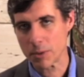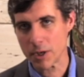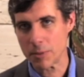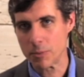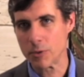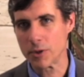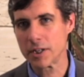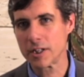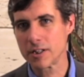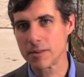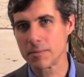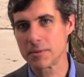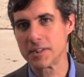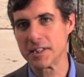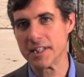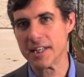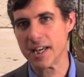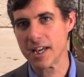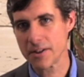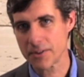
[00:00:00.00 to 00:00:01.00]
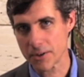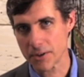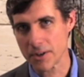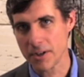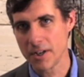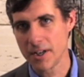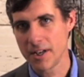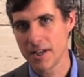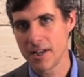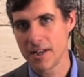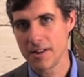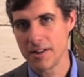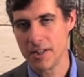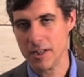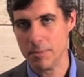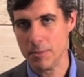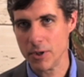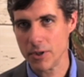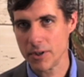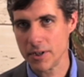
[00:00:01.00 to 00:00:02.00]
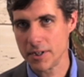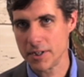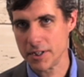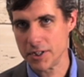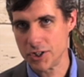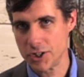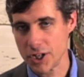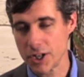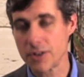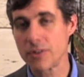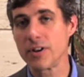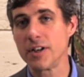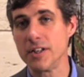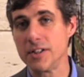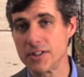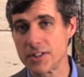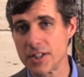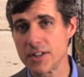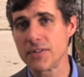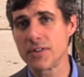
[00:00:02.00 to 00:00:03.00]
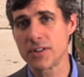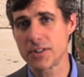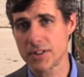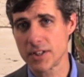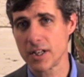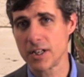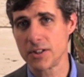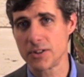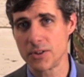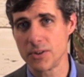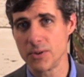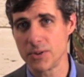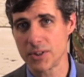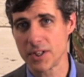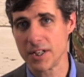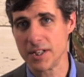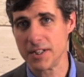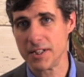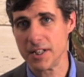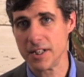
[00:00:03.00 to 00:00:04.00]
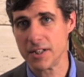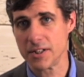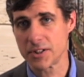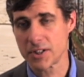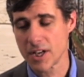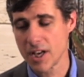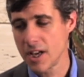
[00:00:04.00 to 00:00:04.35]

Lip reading: by bringing them together, the ability to generate and synthesize those ideas,